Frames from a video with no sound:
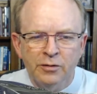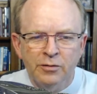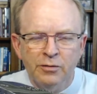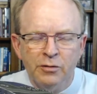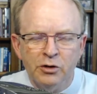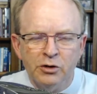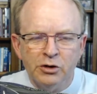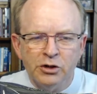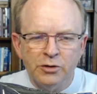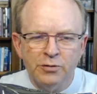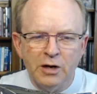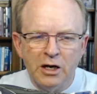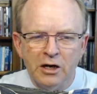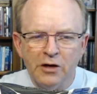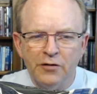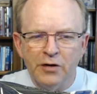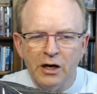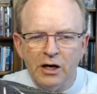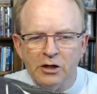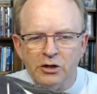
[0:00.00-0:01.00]
Most of the
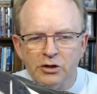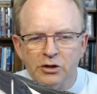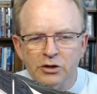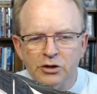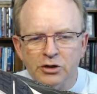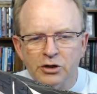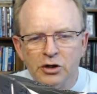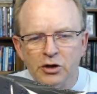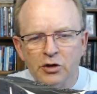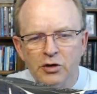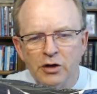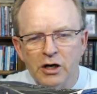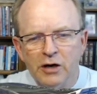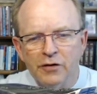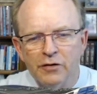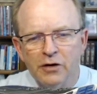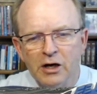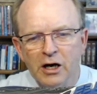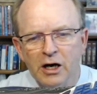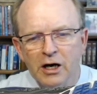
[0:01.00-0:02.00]
manufacturers, though,
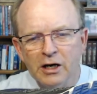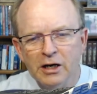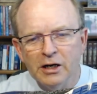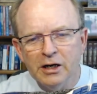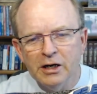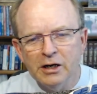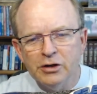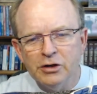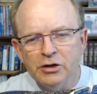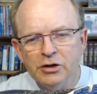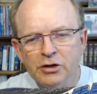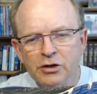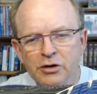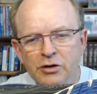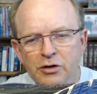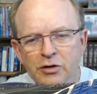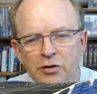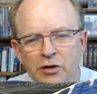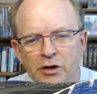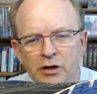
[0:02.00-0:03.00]
have gotten
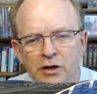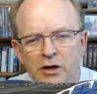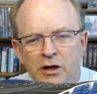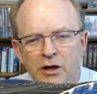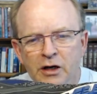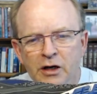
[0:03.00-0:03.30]
into